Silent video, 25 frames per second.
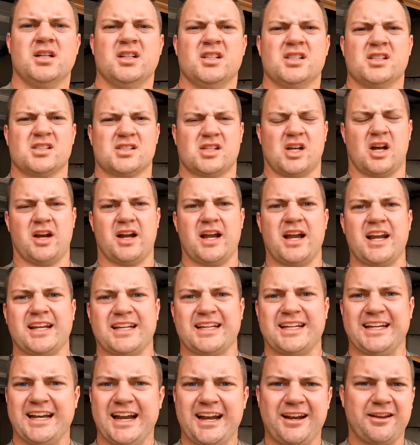Sorry, I had to
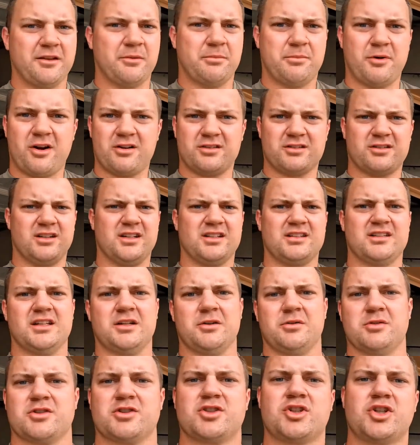get out of the Bronco. That
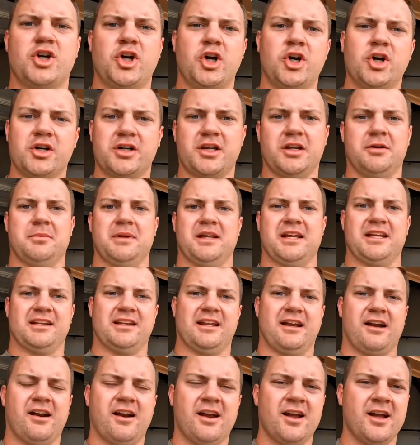thing was cooking me in
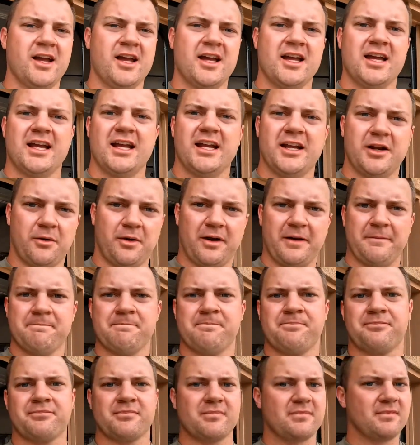there. Anyway,
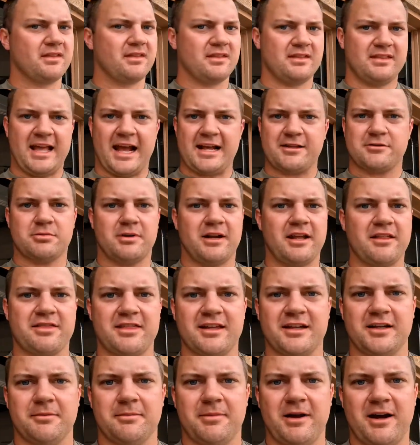that's what I
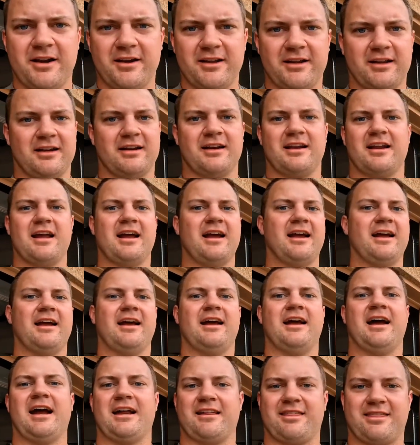think about it.
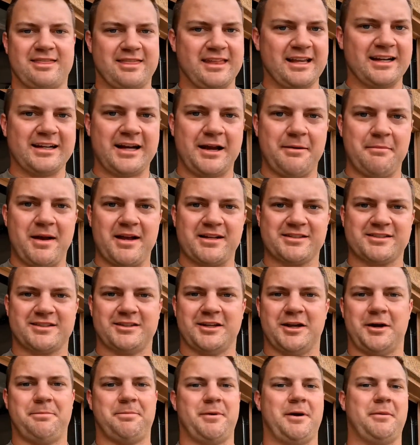I think I messed
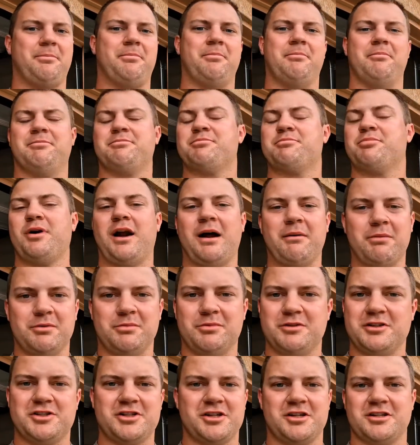up. I
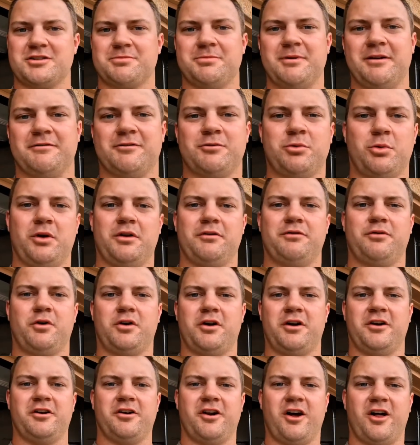probably should have spent
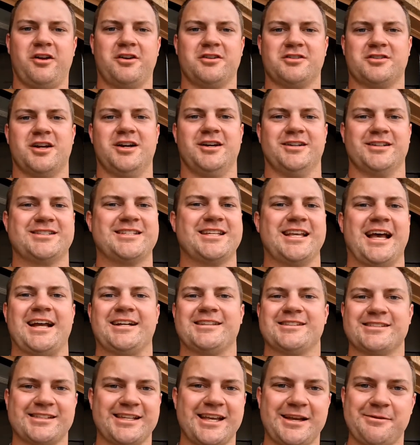$2,400 on
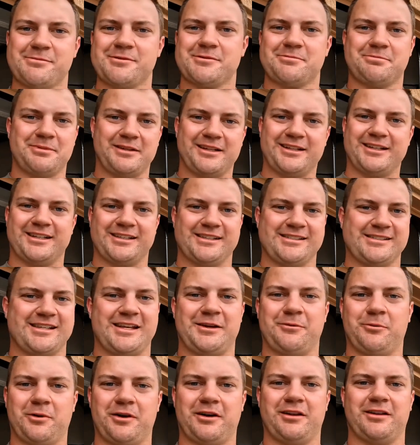side steps because
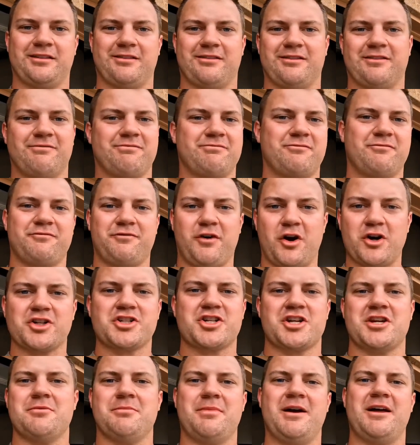it would have
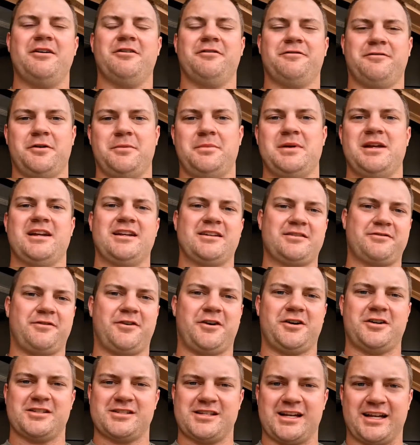functioned better for me as
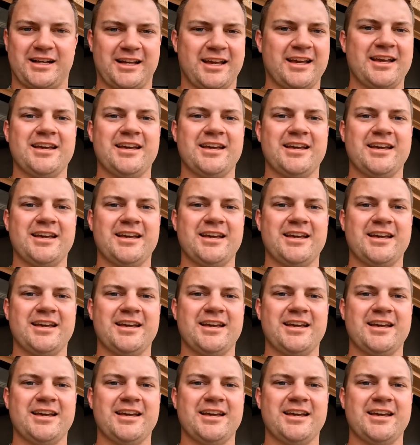far as like